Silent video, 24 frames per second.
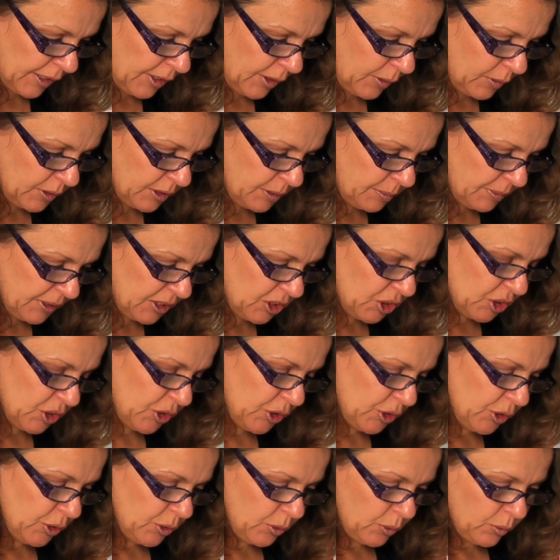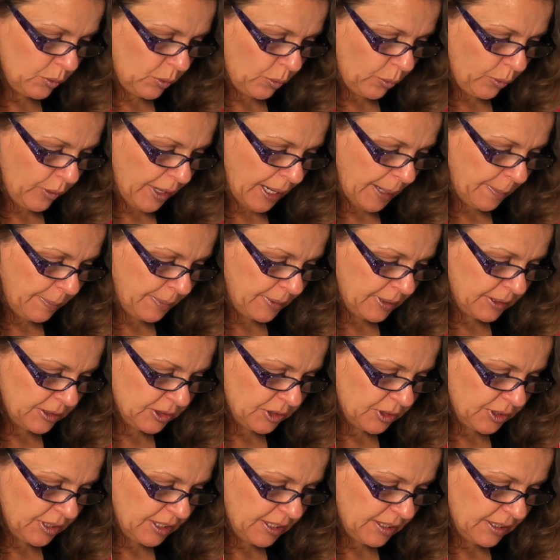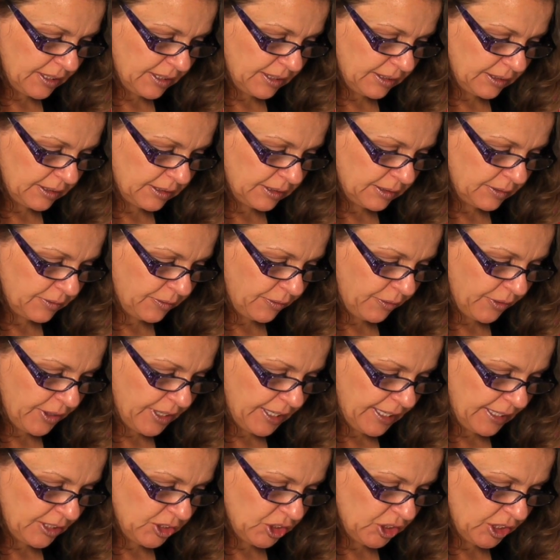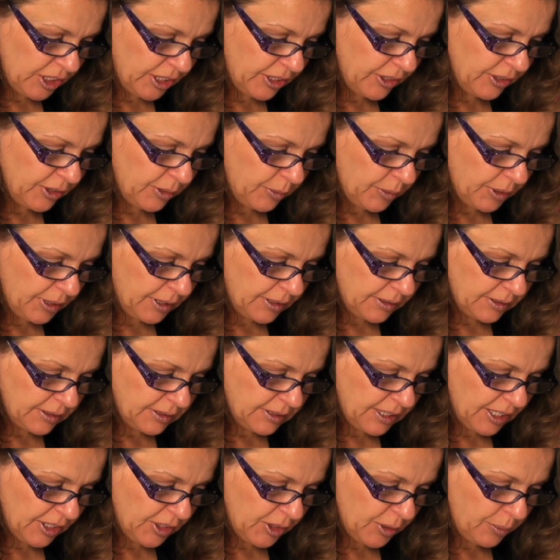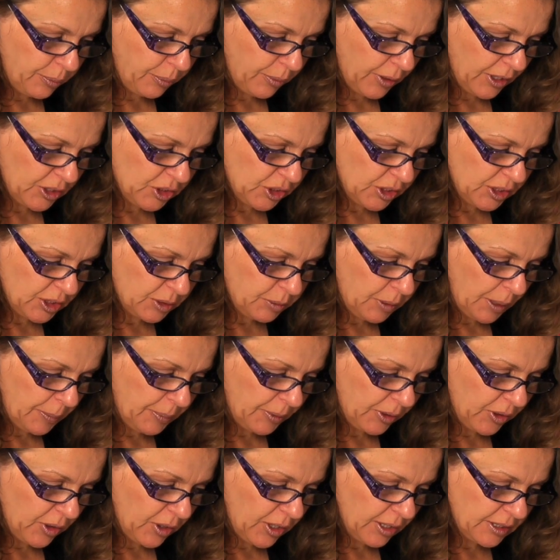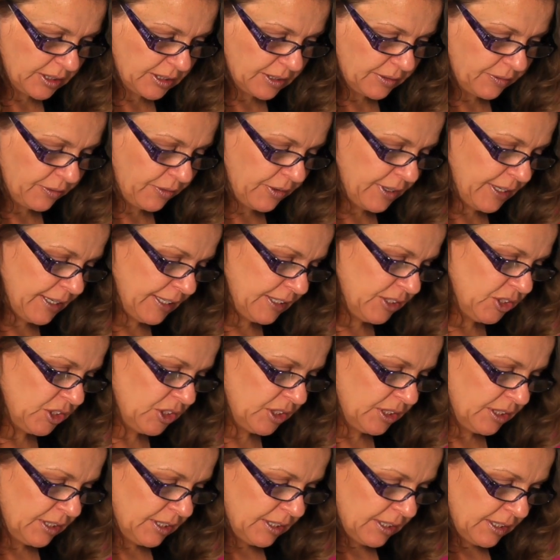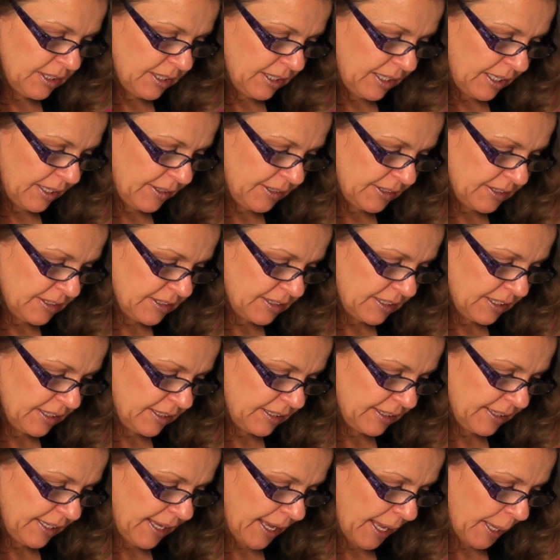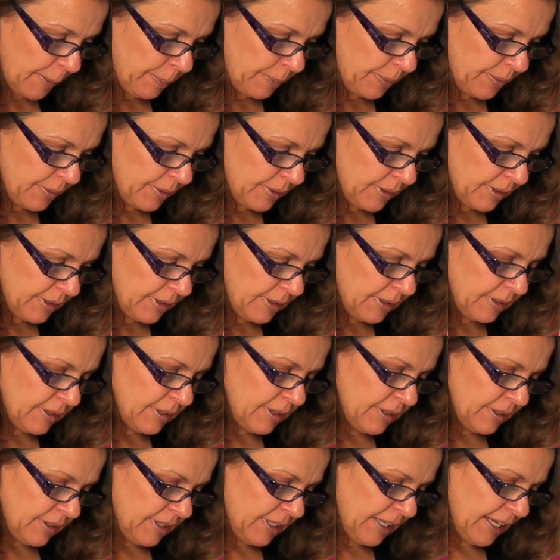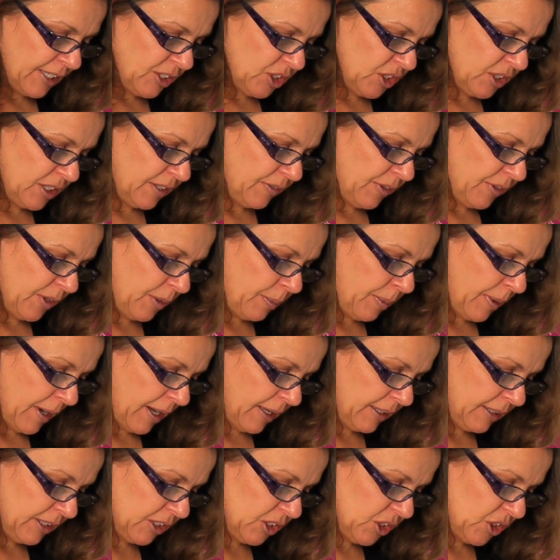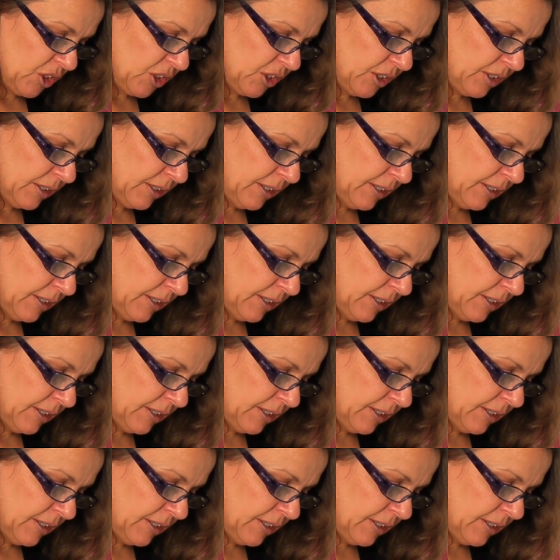And always make sure you wrap underneath the little free edge here. You want to take your brush and swipe across the free edge. And this is going to cap the edges of your polish.